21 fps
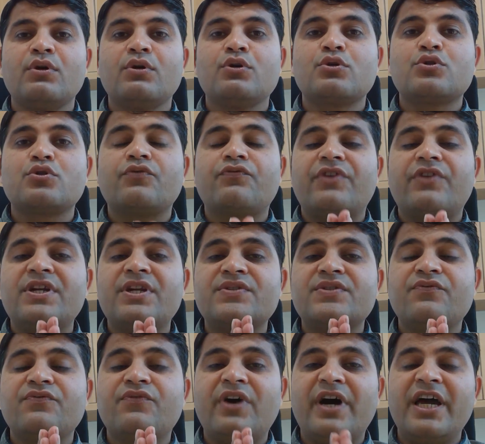So
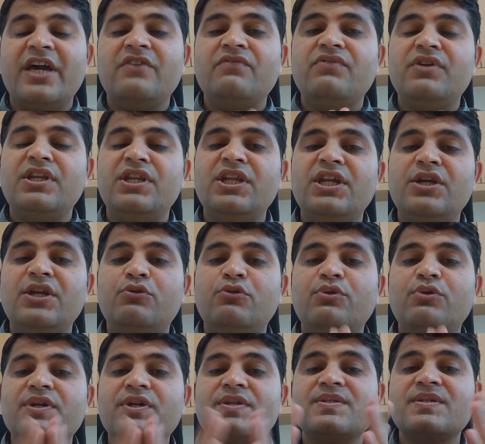friends, why we need
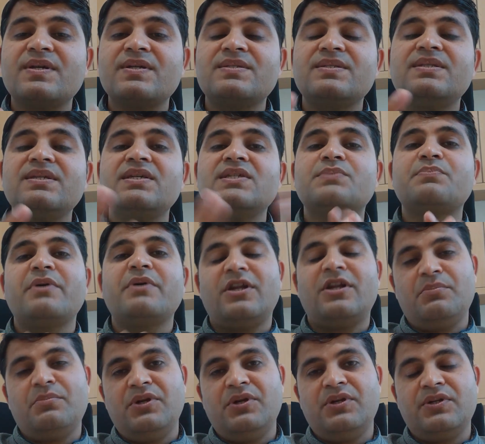to discuss these
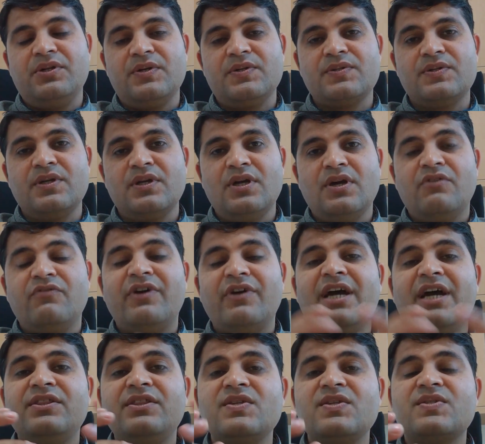parameters?
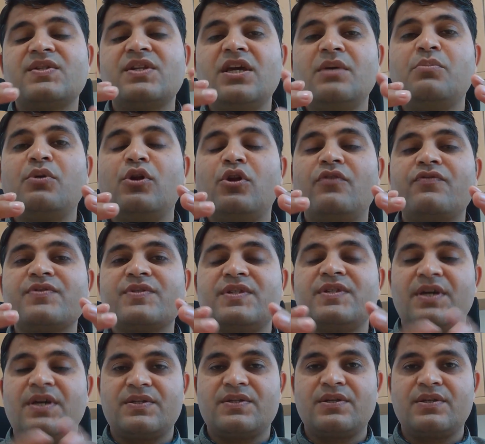Why this table of
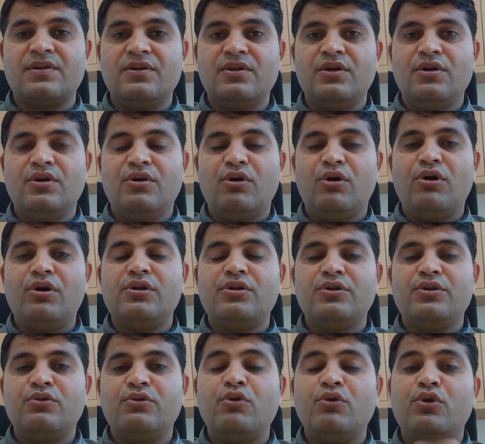6
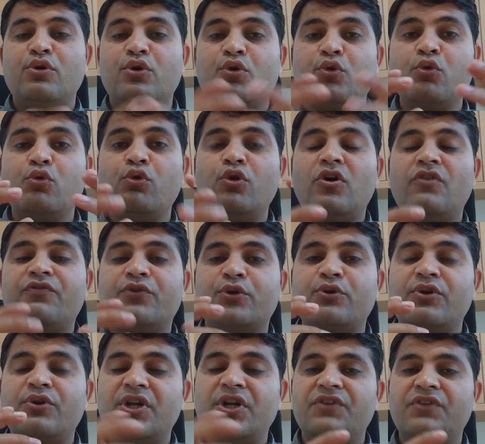or rule of
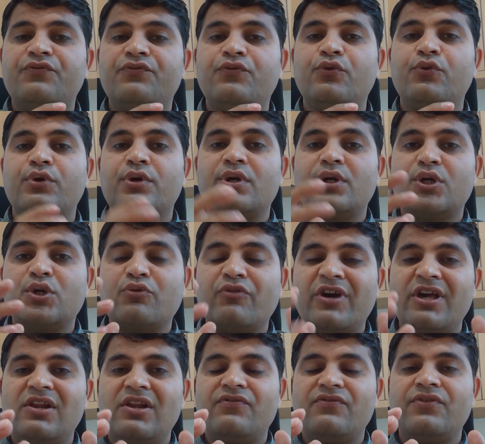24,
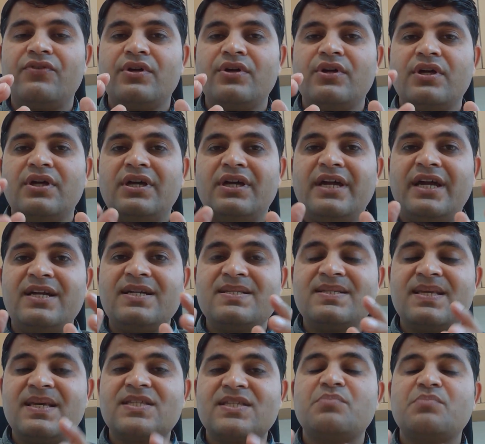12 and
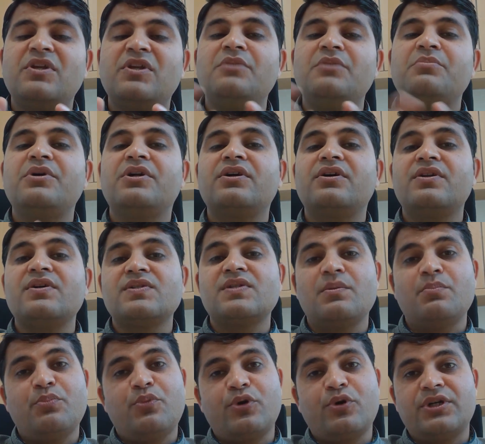6 millimeter is
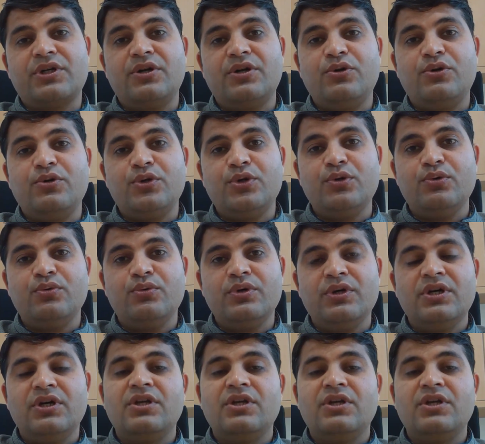important to you?